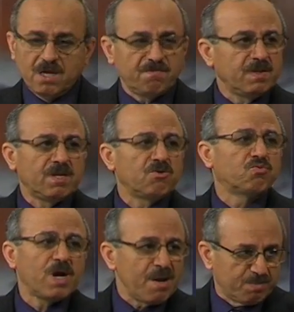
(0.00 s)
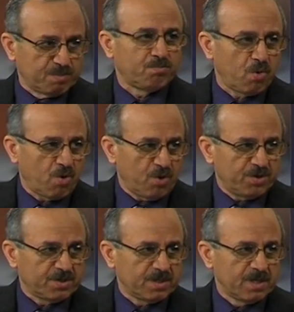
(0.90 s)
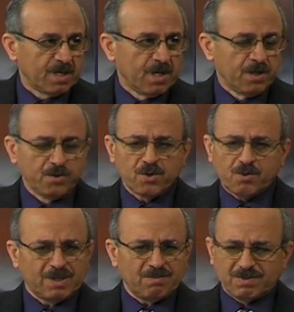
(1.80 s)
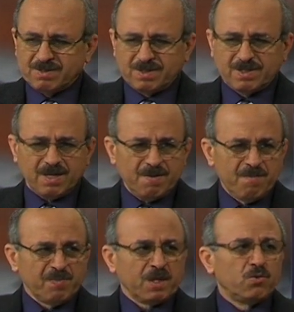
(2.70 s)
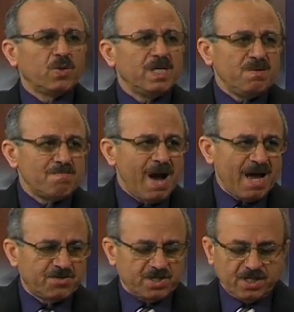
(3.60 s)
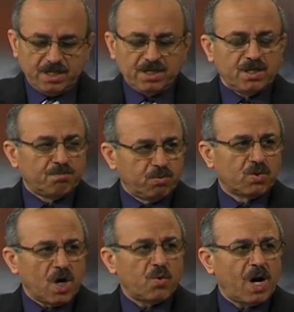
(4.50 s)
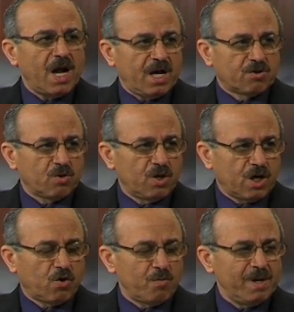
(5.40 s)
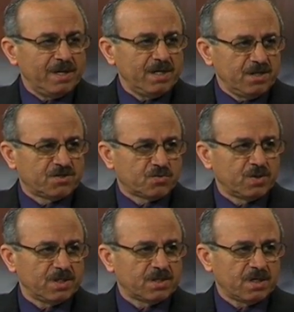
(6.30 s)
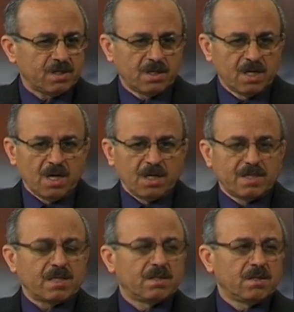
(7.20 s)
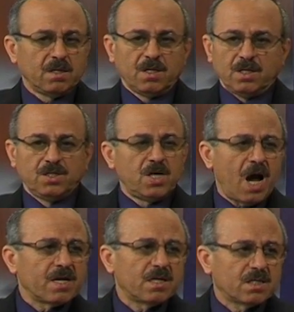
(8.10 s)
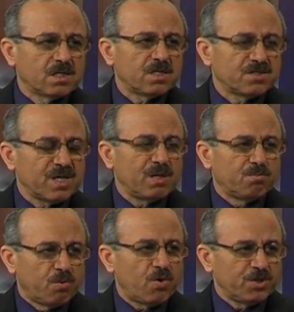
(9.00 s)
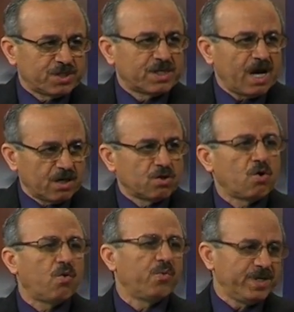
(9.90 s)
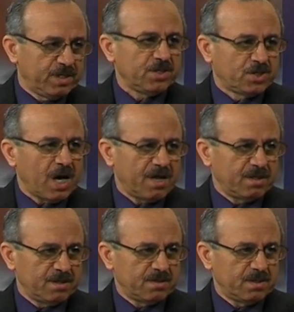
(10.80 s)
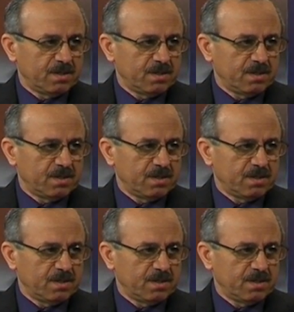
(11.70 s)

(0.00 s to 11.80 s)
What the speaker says: Even the raped boys. You know, you imagine in the book of Ayatollah Khomeini is written that young girls and boys can go with each other,